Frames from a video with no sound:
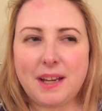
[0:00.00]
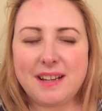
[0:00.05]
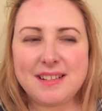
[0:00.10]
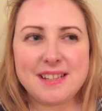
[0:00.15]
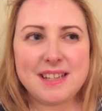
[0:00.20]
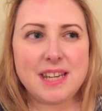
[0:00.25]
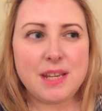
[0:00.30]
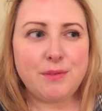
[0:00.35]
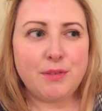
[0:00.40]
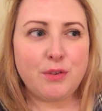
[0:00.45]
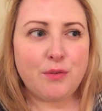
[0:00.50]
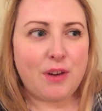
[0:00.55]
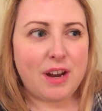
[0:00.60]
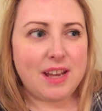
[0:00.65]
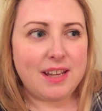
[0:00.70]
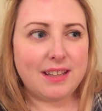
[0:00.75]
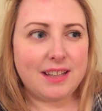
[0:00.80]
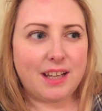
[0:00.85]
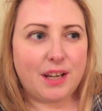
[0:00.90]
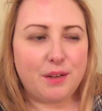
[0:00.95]
I didn't even
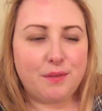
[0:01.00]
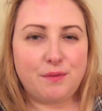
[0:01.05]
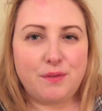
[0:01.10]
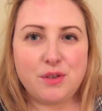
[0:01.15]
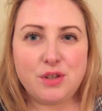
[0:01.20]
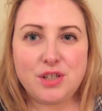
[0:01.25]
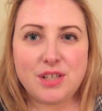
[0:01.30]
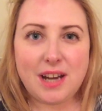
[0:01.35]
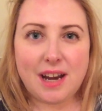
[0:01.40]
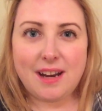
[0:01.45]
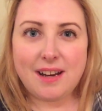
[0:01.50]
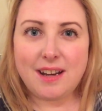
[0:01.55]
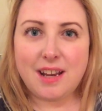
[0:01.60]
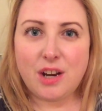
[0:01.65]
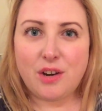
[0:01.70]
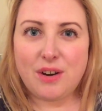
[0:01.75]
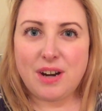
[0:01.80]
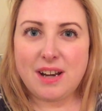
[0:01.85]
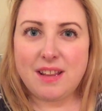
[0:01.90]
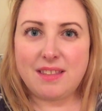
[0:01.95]
write like a food diary
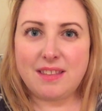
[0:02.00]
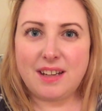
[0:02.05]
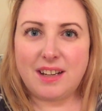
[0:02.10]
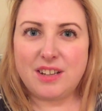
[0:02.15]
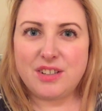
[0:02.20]
or anything.